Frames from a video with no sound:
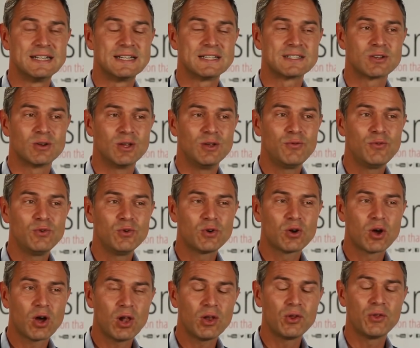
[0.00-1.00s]
So if you
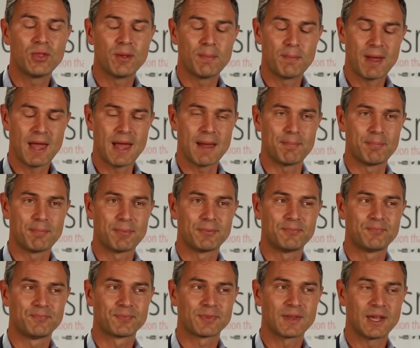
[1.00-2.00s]
call it a map,
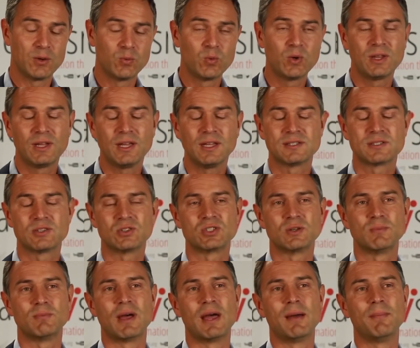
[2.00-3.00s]
and we did such a
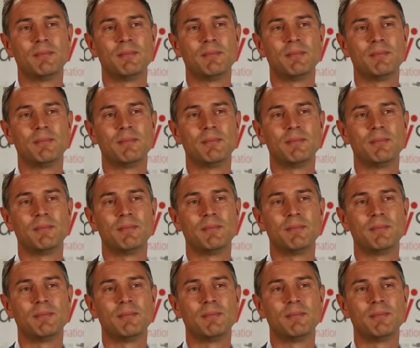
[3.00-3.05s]
map